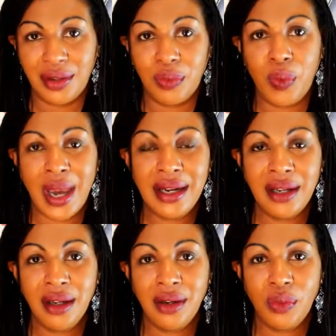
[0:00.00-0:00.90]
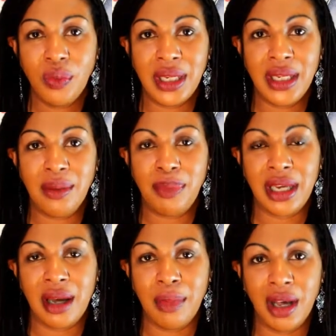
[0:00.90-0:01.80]
when we
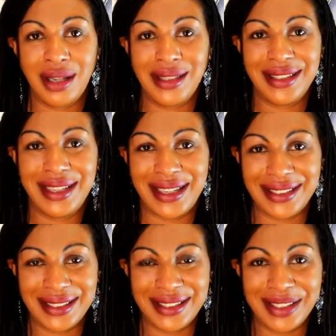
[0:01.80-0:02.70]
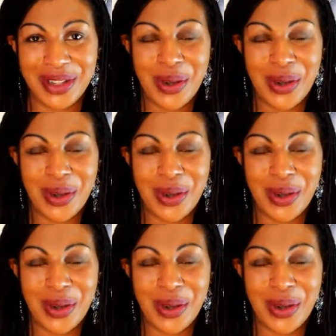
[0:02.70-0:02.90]
become isolated,